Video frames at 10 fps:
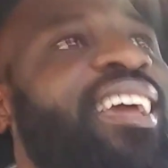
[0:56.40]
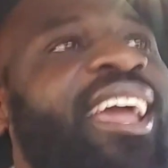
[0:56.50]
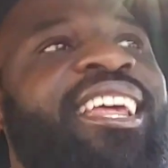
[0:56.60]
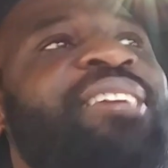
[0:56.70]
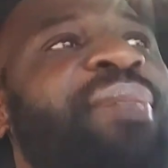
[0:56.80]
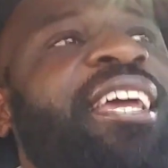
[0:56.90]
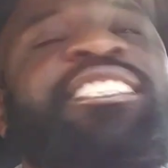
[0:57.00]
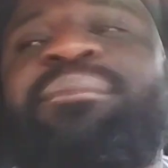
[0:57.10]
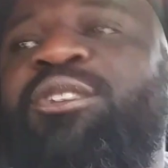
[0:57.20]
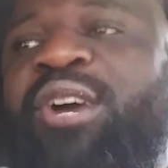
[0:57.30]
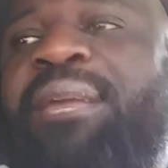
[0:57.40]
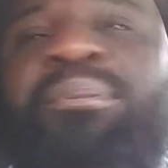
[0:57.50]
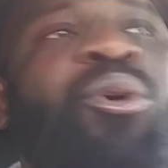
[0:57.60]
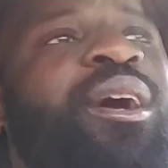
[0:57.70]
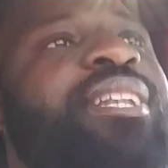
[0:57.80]
And he made some great
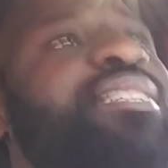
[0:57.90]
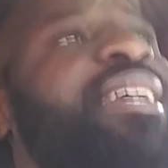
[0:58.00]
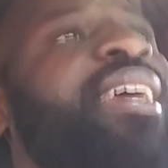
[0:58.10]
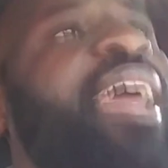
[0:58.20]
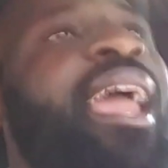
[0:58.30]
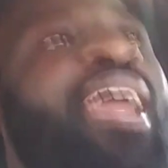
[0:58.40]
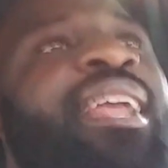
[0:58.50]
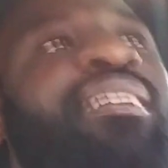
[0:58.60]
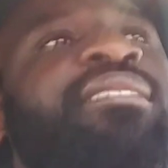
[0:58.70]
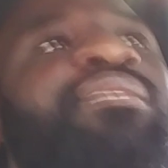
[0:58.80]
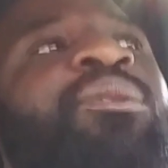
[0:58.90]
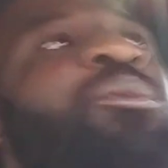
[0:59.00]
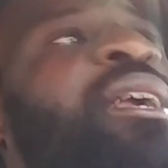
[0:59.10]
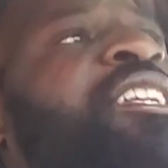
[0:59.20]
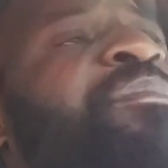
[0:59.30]
points. And
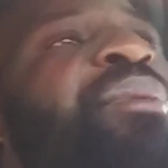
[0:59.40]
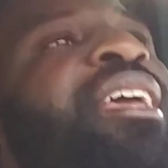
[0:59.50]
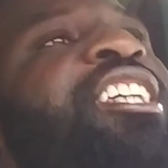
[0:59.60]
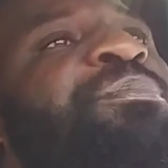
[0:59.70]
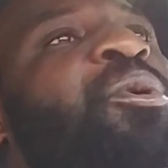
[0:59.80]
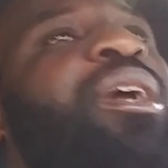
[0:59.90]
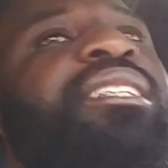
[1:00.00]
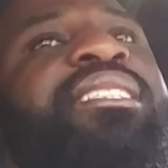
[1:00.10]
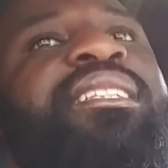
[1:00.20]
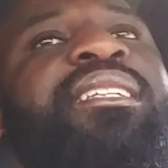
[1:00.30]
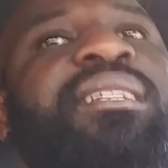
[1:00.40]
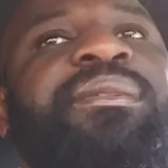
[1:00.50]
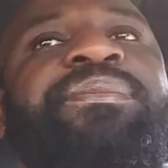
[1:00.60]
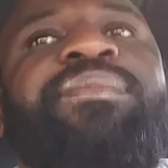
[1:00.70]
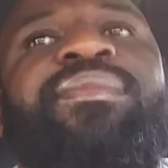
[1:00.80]
one of the biggest points
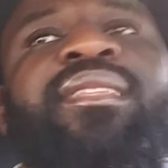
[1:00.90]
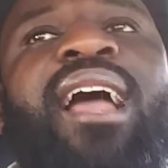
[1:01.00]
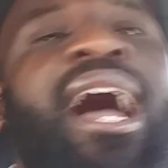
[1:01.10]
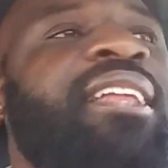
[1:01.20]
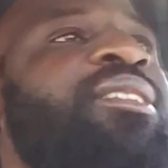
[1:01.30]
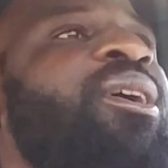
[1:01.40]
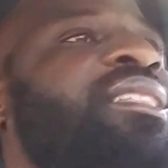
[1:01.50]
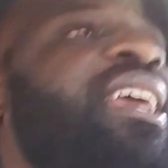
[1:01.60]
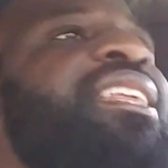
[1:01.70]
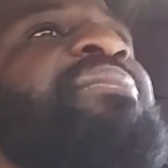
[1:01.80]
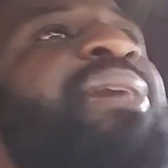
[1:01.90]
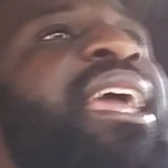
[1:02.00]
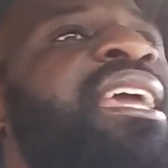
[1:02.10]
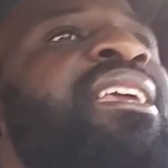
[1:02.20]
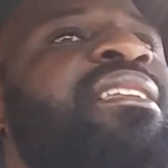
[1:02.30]
I thought that he
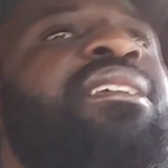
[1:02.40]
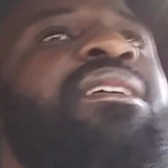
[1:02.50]
made